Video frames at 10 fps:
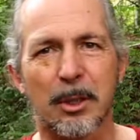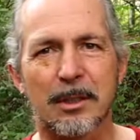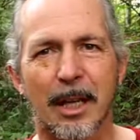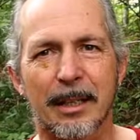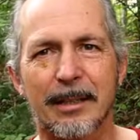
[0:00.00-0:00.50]
It's
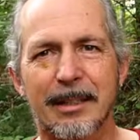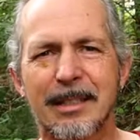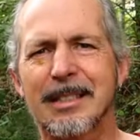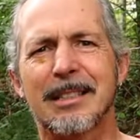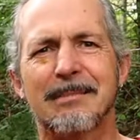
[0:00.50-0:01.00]
like
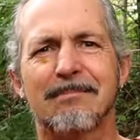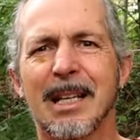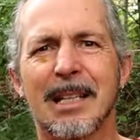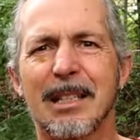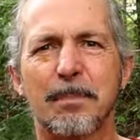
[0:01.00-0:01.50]

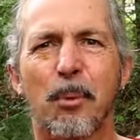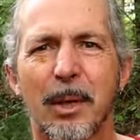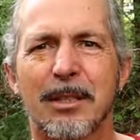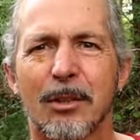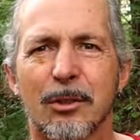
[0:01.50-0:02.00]
these
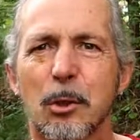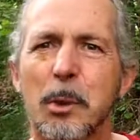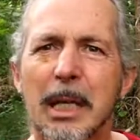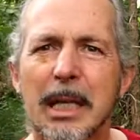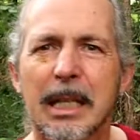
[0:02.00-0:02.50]
points aren't
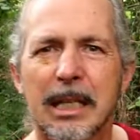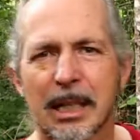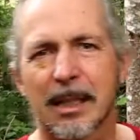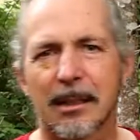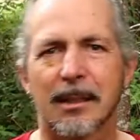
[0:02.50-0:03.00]
doing anything.